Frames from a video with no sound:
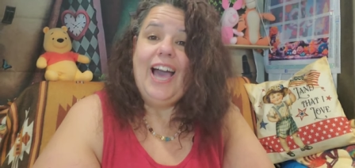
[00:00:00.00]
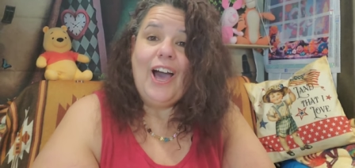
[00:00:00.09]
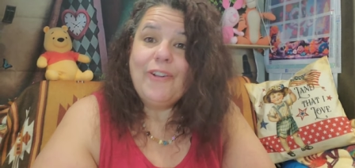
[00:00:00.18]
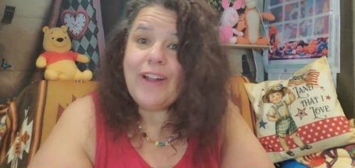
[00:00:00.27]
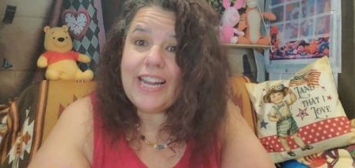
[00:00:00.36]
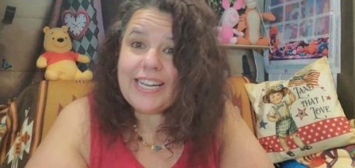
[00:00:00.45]

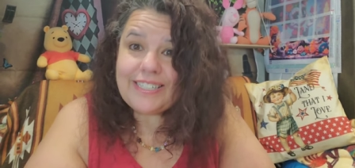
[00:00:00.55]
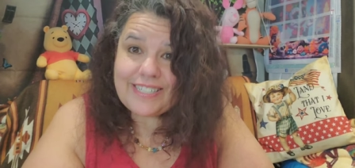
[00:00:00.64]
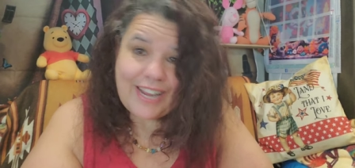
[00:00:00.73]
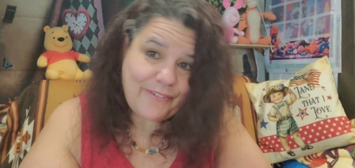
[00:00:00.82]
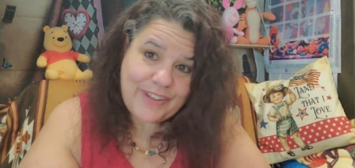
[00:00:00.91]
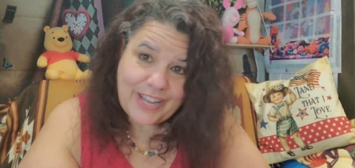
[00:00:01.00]
All right,
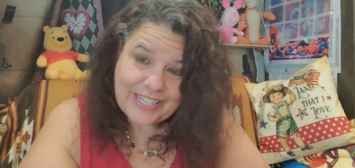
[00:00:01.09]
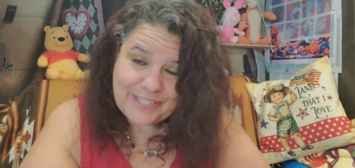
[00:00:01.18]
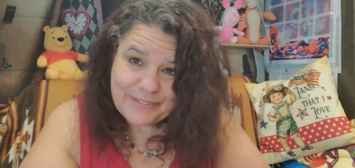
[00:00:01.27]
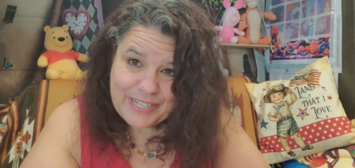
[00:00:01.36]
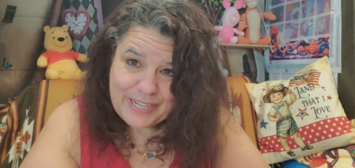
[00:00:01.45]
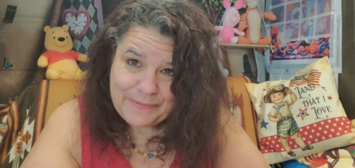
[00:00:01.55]
now we got
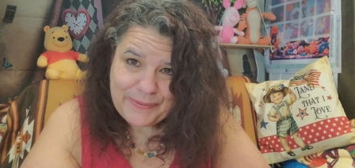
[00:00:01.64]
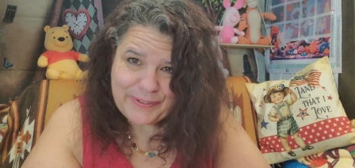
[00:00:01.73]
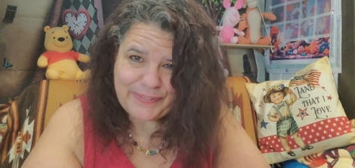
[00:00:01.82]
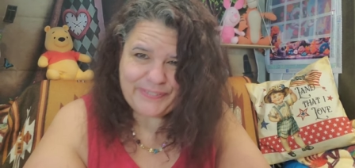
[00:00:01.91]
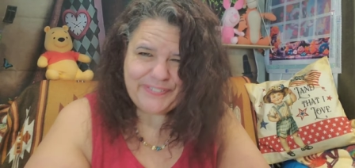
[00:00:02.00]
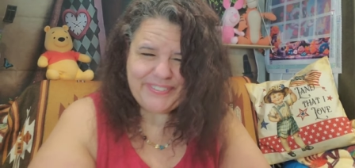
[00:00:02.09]
some Temu.